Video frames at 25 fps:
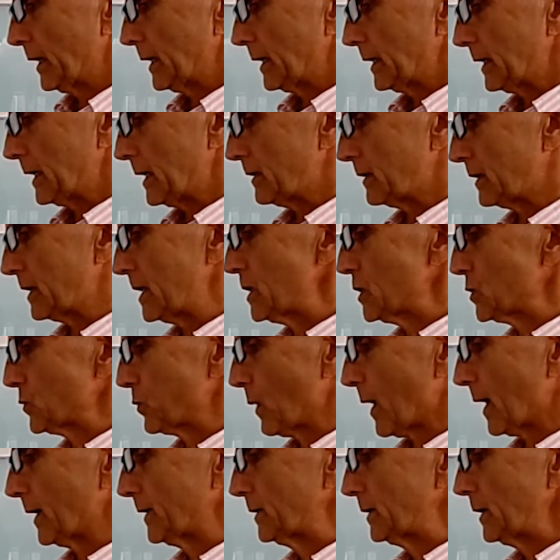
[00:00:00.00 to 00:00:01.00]
In this
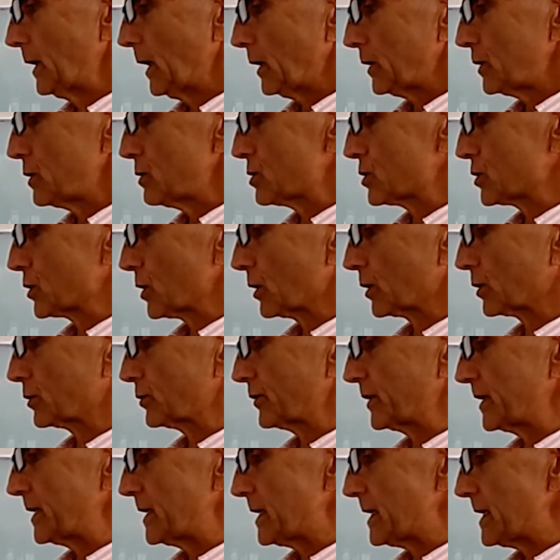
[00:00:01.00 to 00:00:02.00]
one, you circle
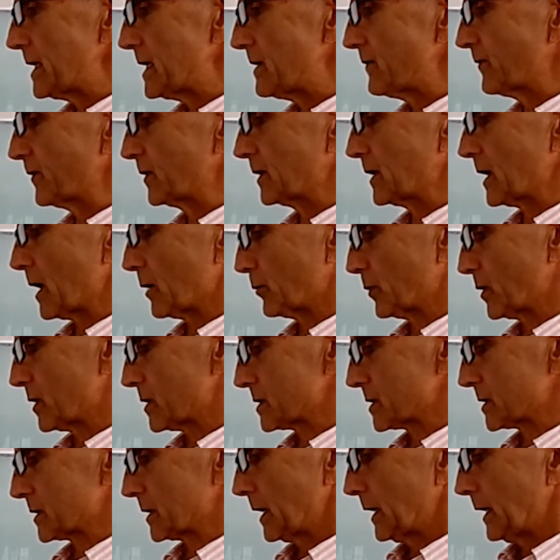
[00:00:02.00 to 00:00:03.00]
the even
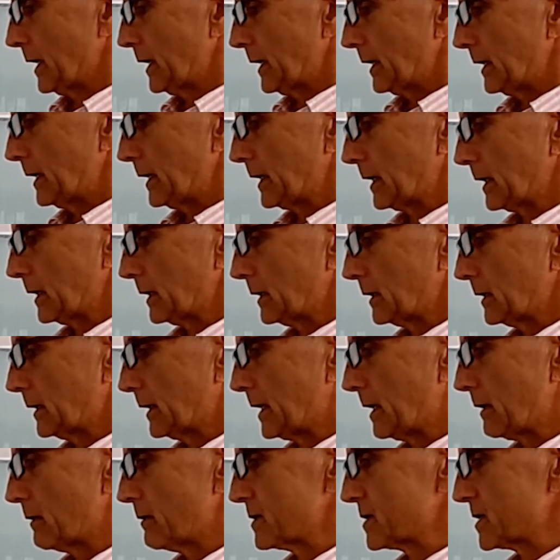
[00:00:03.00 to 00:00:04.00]
numbers.
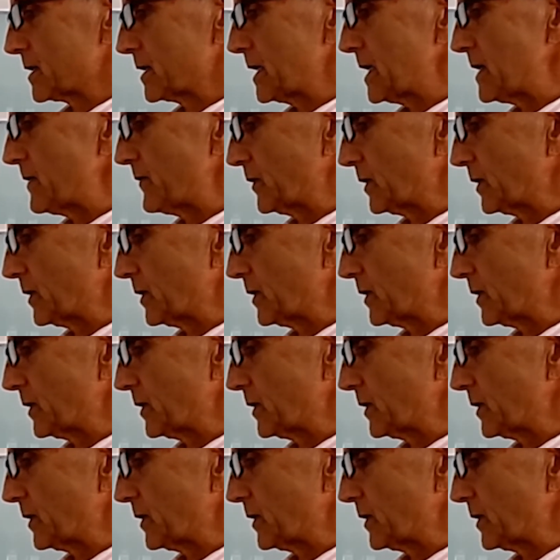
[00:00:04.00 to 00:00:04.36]
Here is an even